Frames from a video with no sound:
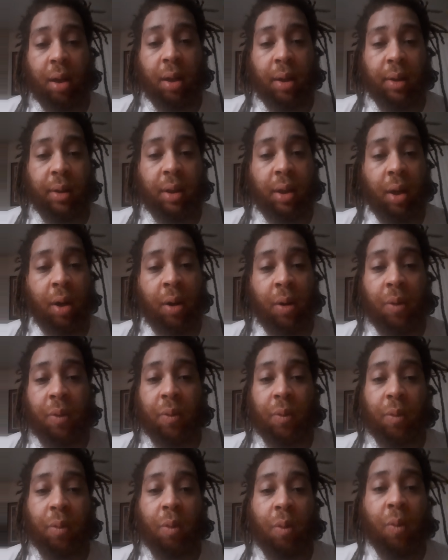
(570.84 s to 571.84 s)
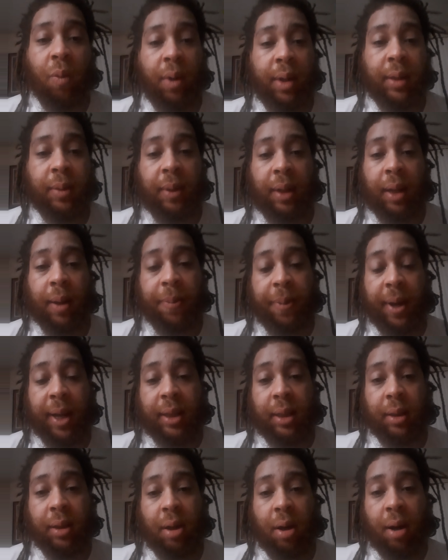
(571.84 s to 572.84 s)
So once we get
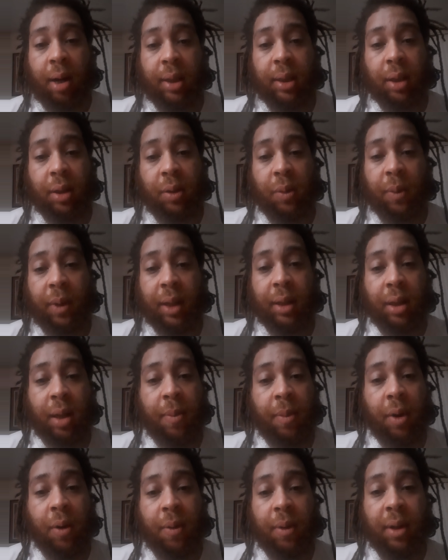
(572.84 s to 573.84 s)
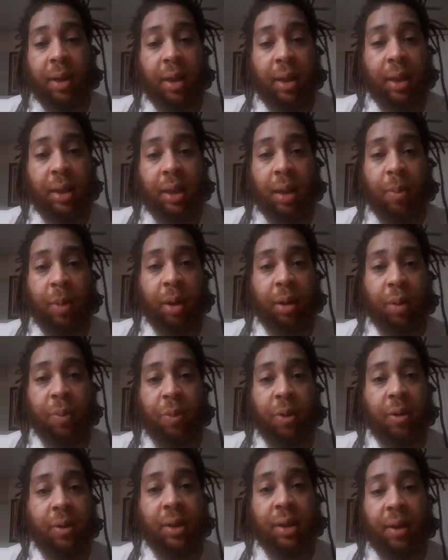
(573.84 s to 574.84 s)
past this car situation, I'm going to go into detail about the
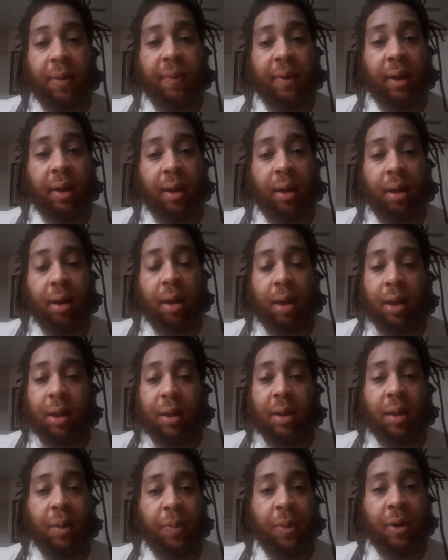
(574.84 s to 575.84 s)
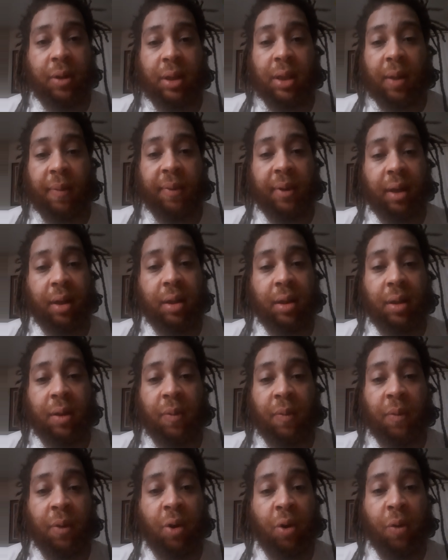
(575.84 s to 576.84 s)
birth certificate. Because the birth certificate is the
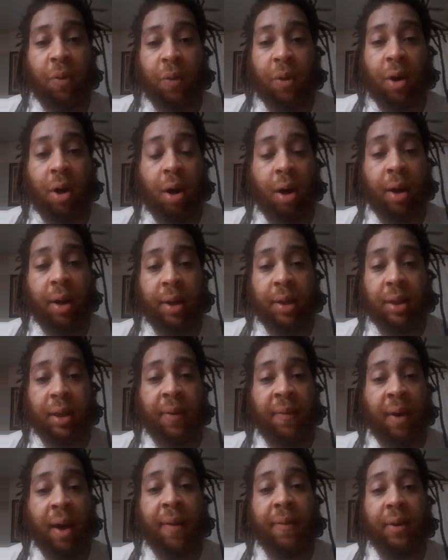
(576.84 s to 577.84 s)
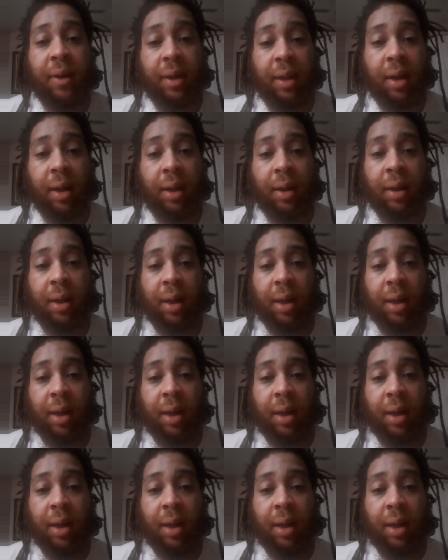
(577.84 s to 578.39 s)
real cause of everything.